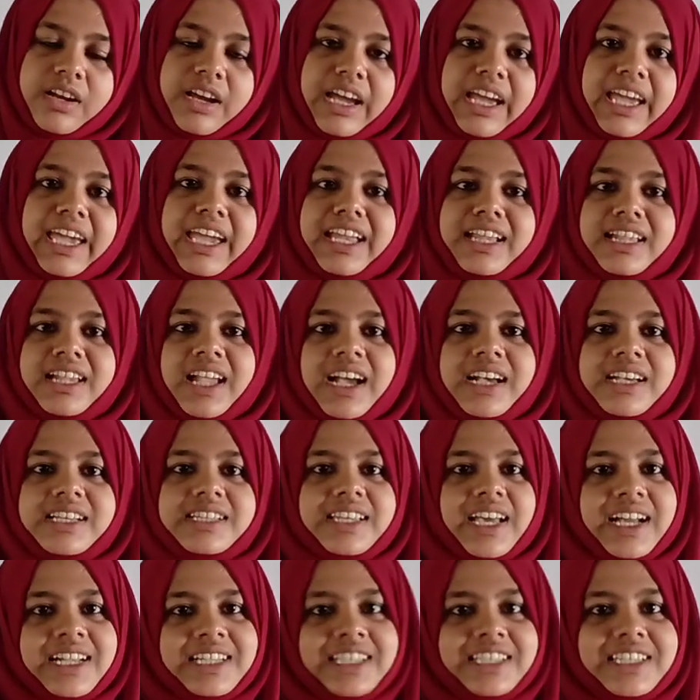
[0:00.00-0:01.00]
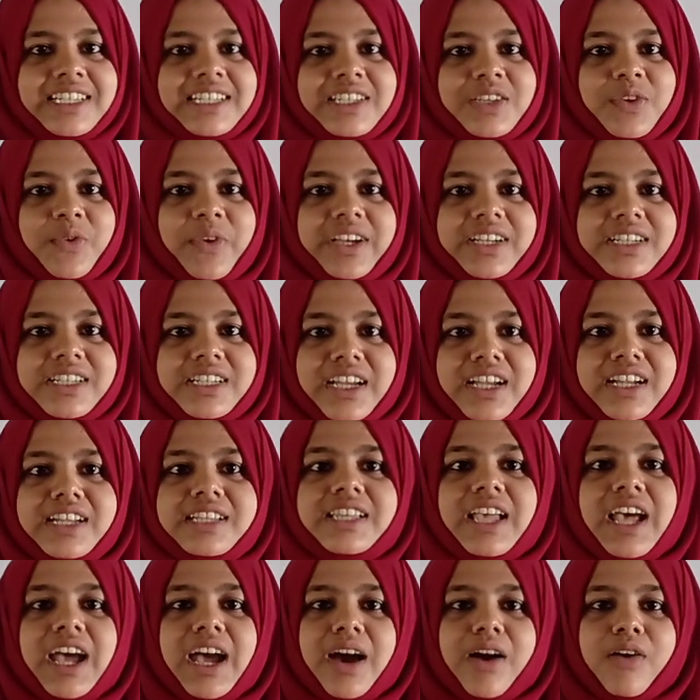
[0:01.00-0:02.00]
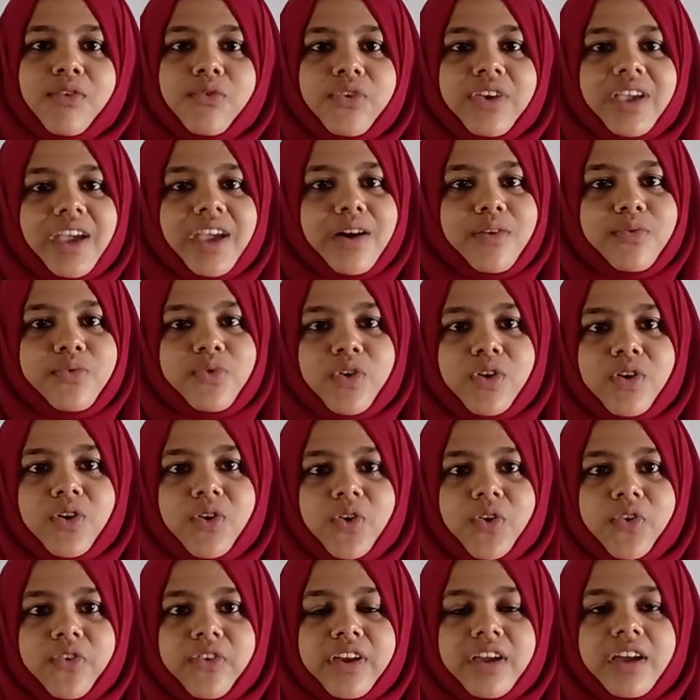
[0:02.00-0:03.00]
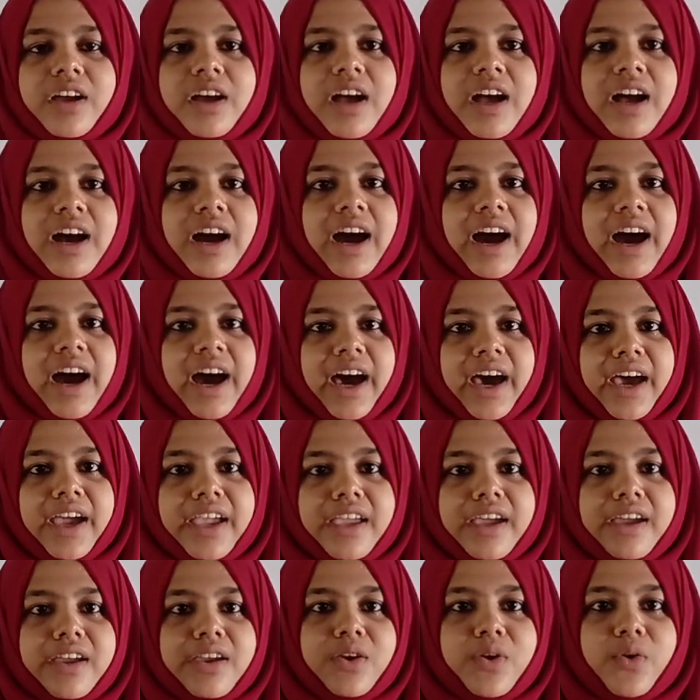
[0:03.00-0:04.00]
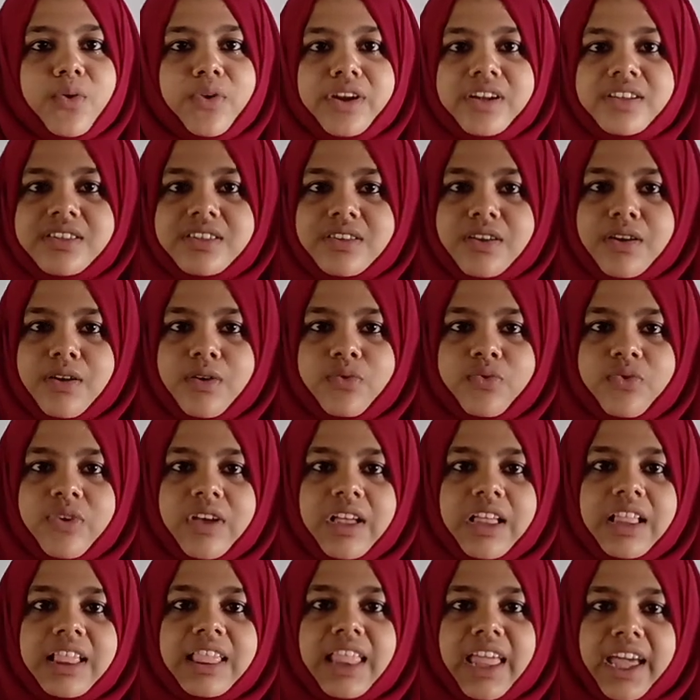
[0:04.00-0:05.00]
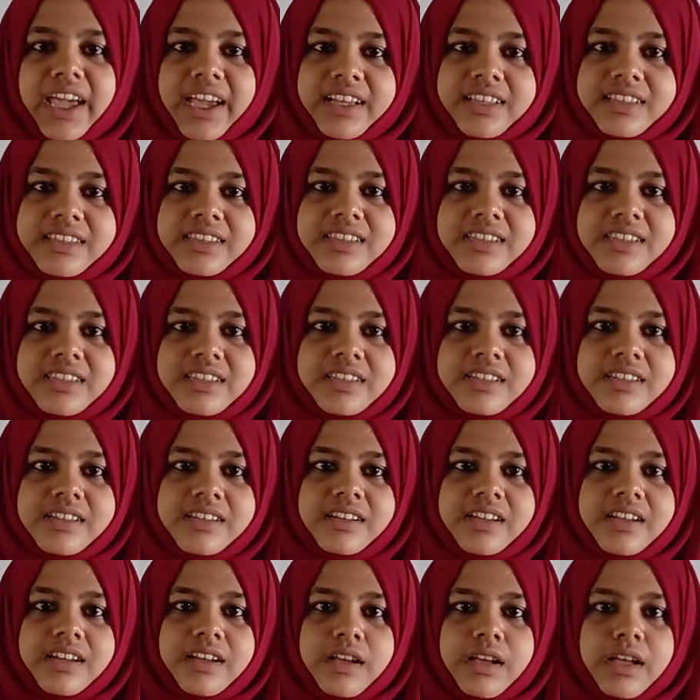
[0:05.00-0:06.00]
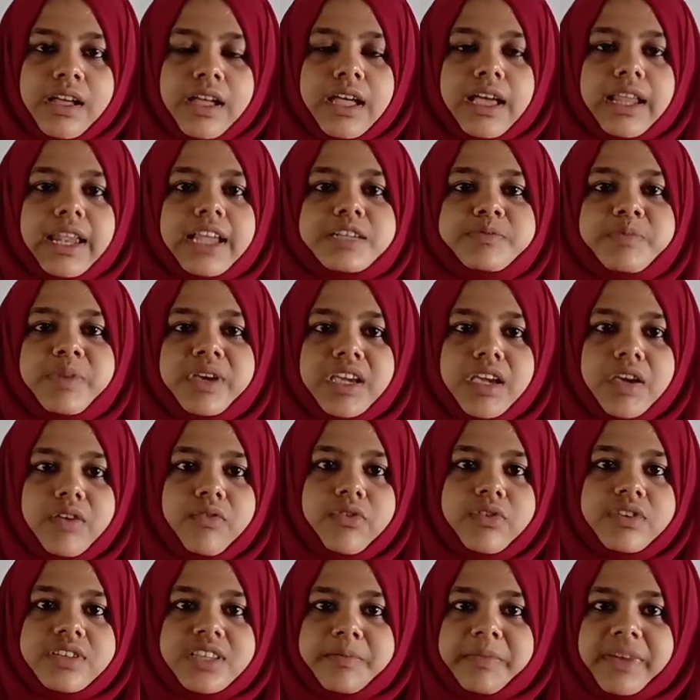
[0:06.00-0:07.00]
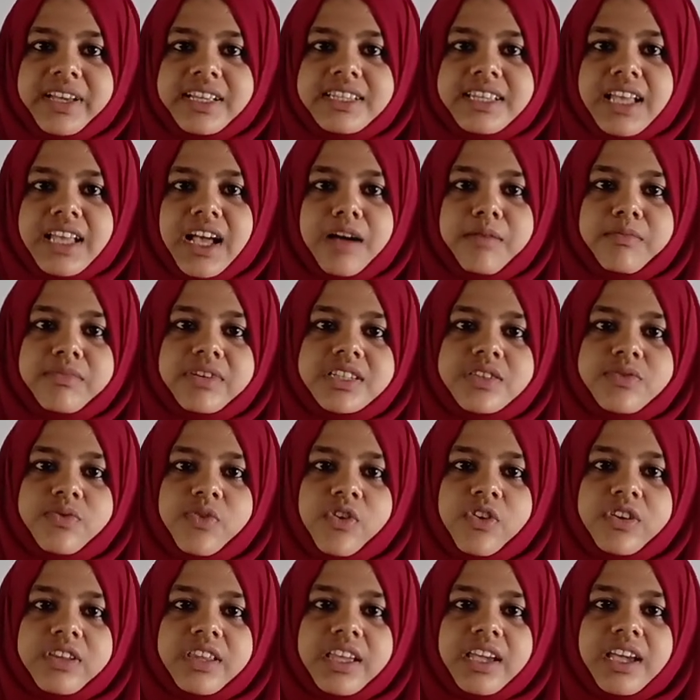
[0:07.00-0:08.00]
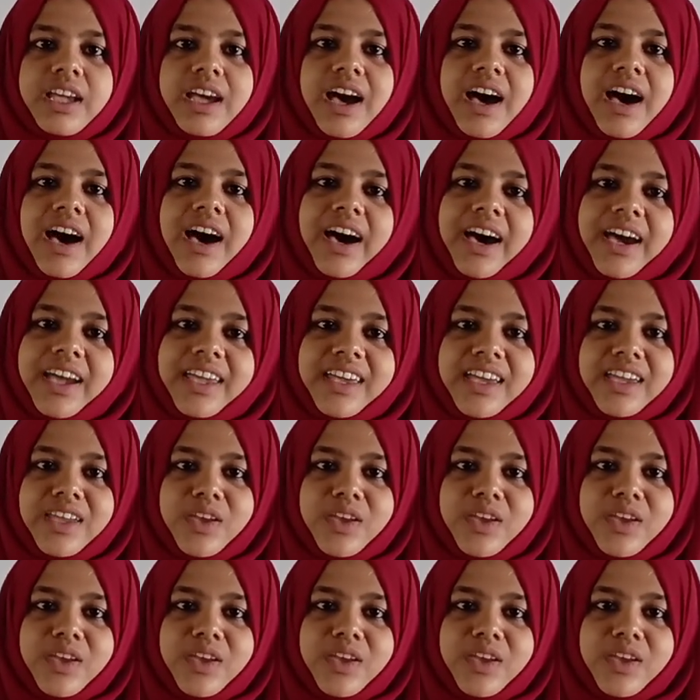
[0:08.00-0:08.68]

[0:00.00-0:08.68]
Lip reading: In such situations we are following higher units of length. Let me give you some examples for the higher